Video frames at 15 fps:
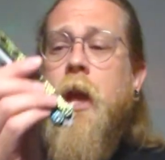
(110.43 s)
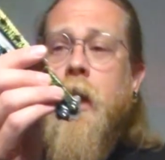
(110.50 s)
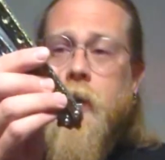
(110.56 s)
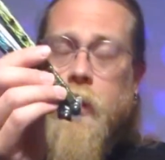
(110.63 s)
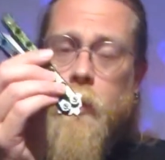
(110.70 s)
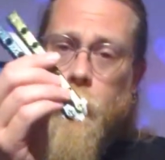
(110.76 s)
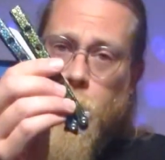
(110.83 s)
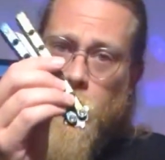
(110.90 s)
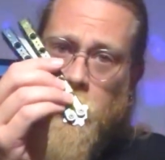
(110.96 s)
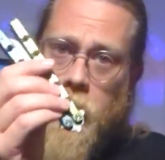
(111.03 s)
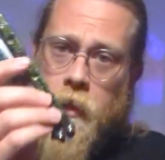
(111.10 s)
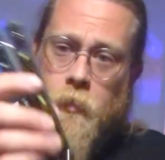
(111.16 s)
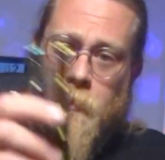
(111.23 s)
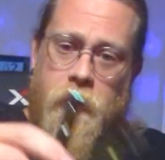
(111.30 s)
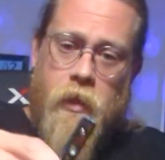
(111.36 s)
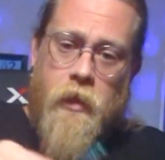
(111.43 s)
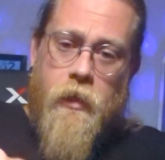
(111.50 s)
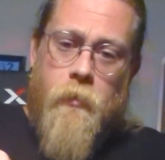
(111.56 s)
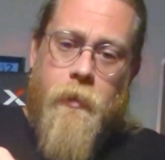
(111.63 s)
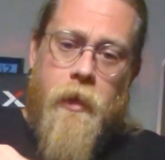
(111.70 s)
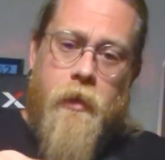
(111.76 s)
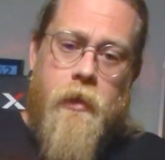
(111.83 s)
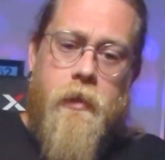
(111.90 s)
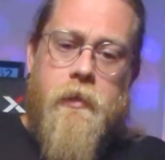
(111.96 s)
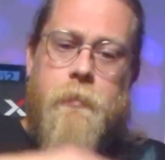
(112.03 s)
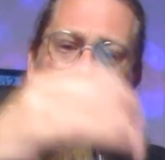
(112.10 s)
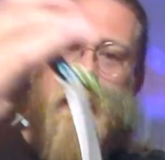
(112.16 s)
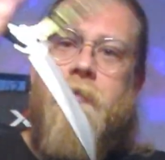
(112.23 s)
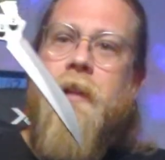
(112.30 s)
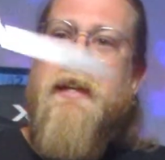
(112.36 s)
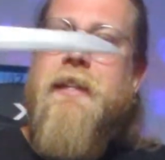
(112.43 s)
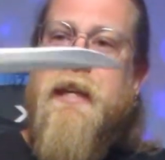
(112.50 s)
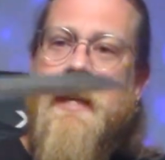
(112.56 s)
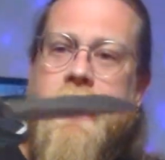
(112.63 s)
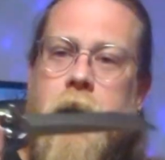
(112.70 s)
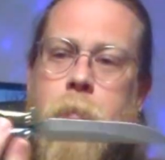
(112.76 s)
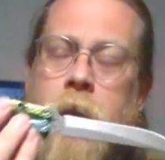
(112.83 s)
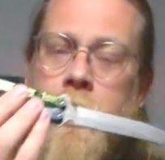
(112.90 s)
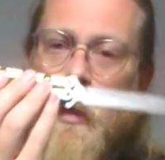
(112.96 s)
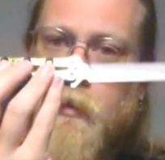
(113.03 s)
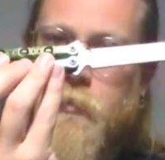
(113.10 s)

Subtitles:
Another one we're not going to be talking about is my Flytanium